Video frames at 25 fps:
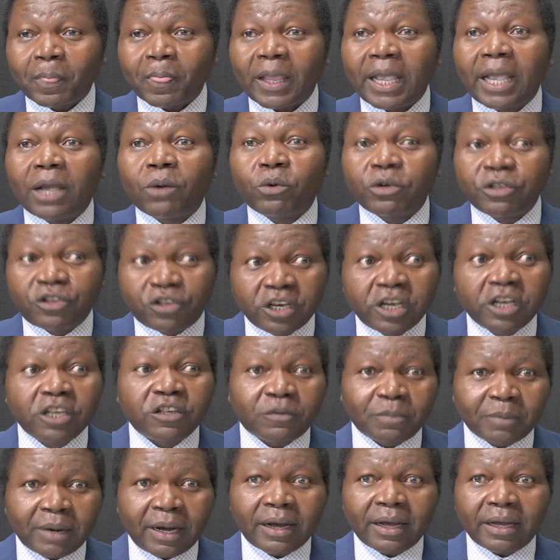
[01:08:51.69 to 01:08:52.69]
it would
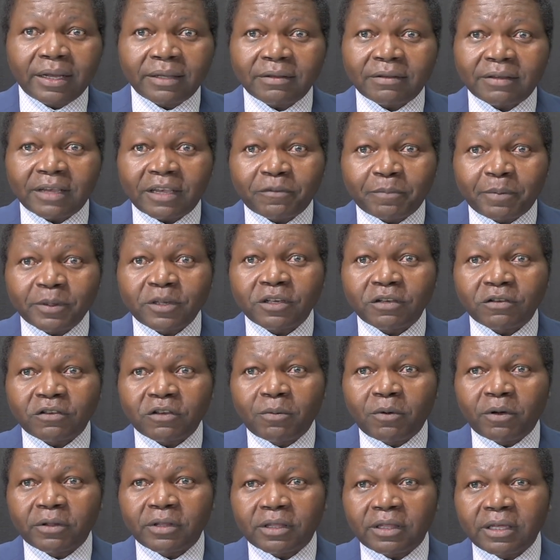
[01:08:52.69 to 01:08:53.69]
change minds, especially
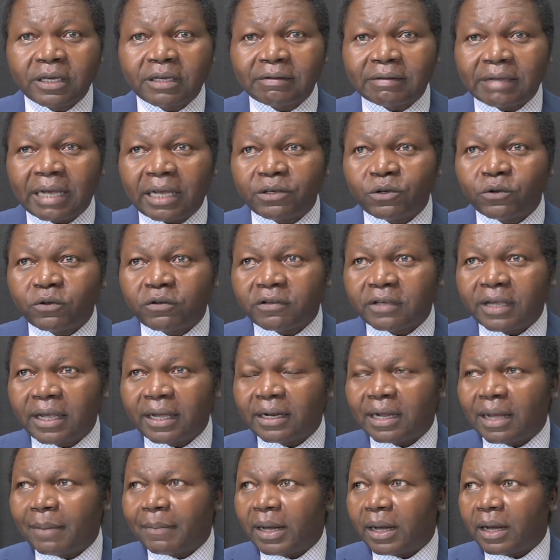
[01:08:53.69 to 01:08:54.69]
some of the things that you
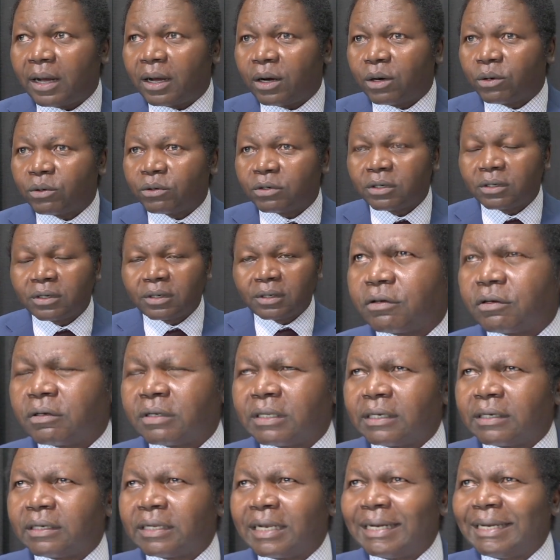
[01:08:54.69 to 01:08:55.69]
said about
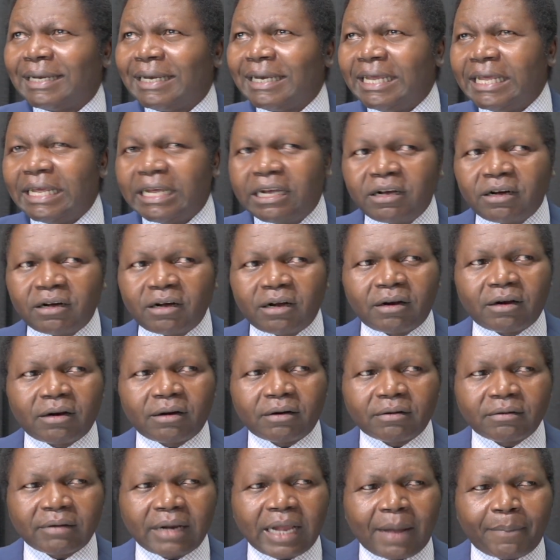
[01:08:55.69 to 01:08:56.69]
the
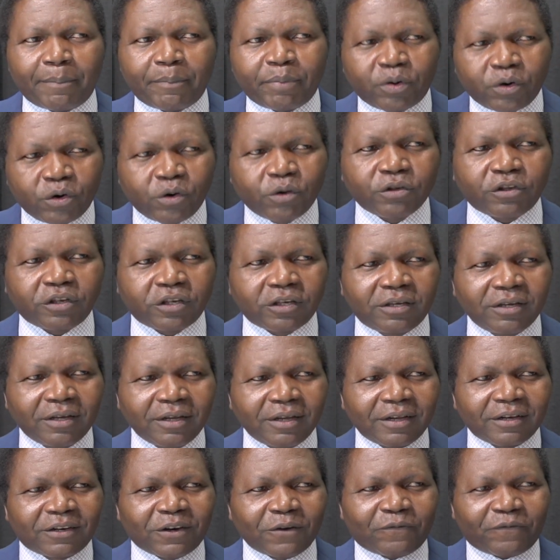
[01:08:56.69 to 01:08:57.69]
legal approach
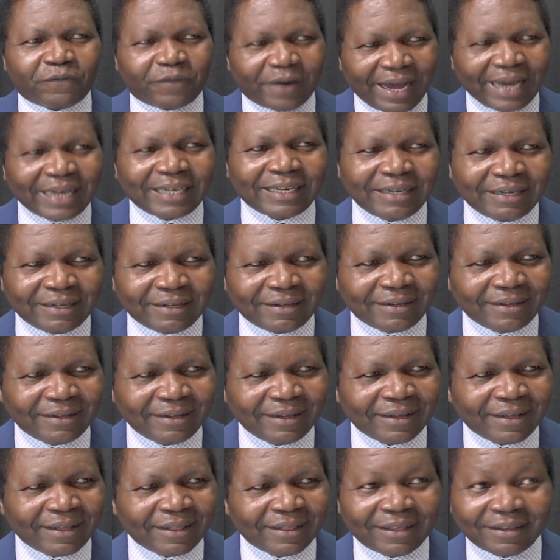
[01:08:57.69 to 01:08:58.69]
to fighting
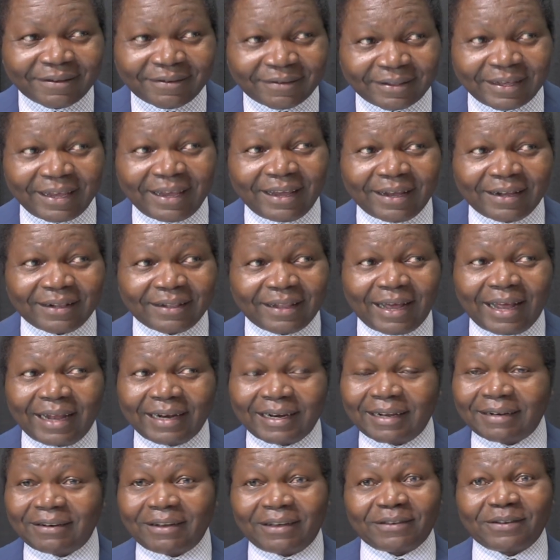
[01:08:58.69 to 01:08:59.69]
this thing, that
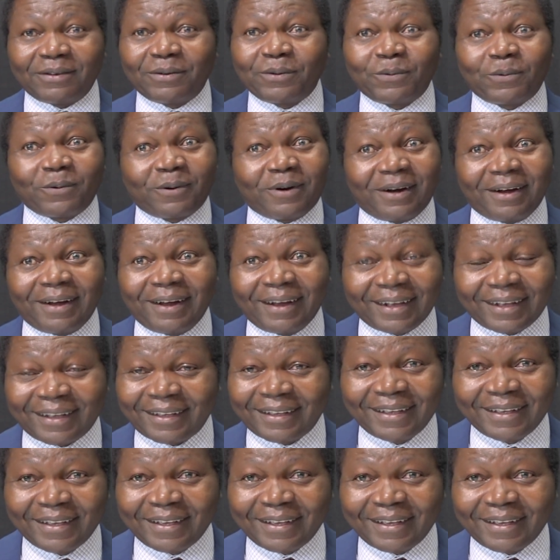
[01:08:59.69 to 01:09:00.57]
it doesn't work.